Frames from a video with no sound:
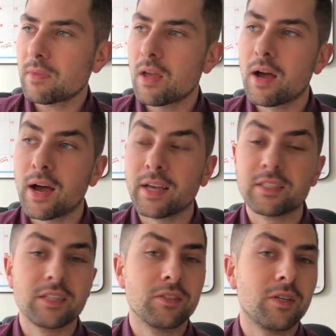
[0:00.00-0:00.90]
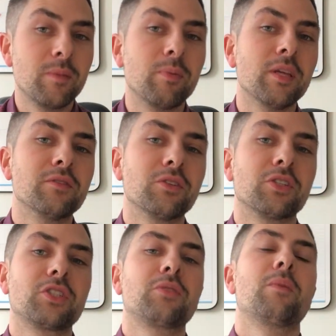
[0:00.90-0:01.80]
uh, he says he believes
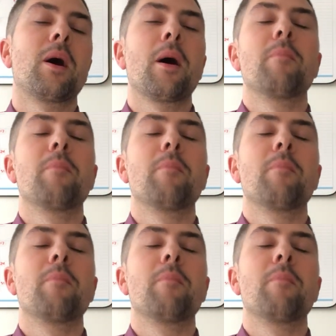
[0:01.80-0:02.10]
there's a,